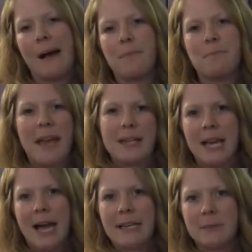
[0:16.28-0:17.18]
um,
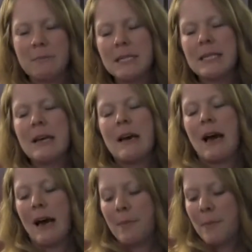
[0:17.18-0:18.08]
baked items.
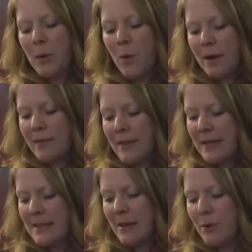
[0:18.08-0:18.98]
Okay. Um, but one of the
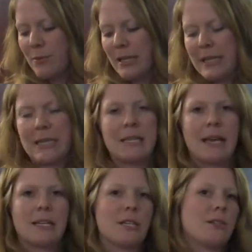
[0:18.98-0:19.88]
things that we're really
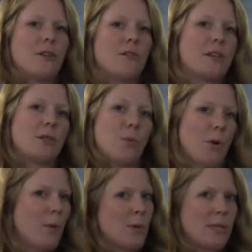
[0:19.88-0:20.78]
excited to serve is
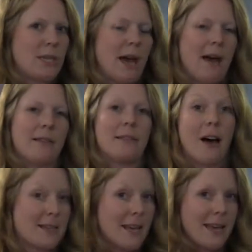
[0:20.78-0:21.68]
rooibos uh,
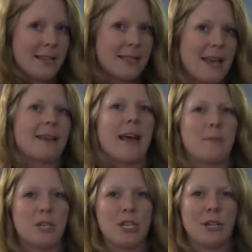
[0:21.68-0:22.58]
lattes mm -hmm. and mm-hmm.
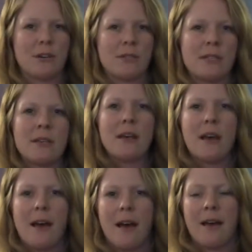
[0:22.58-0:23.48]
cappuccinos.
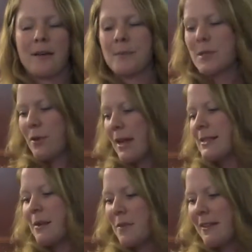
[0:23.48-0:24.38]
Okay. Um, so
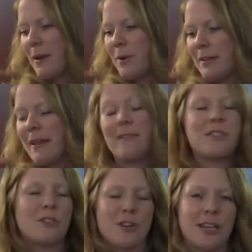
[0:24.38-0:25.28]
that's something that we love
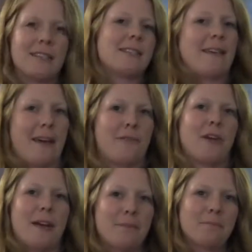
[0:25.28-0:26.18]
to drink in South
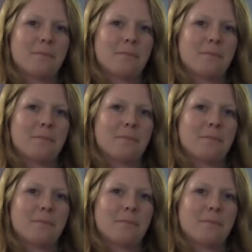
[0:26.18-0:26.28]
Africa.